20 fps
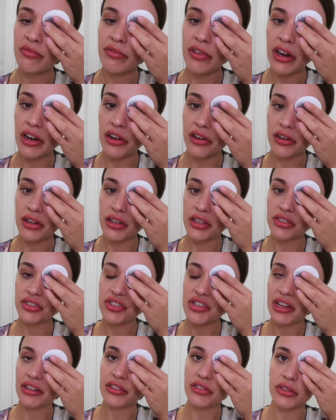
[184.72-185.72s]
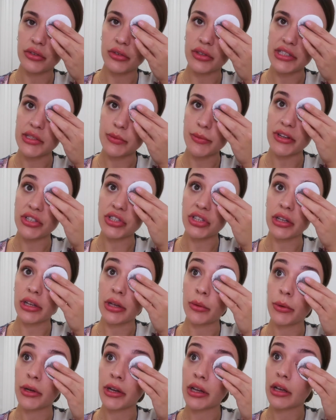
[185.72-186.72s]
very gentle,
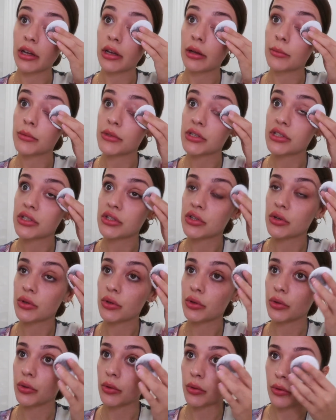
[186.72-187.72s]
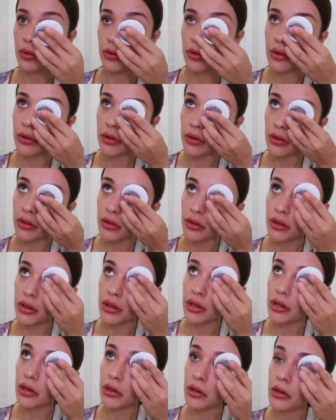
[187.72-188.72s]
especially when it comes to
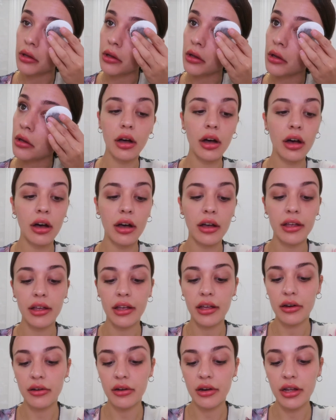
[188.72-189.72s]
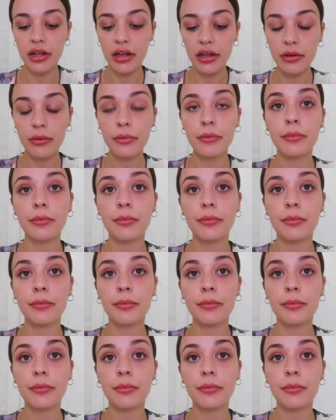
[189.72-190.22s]
the eye area.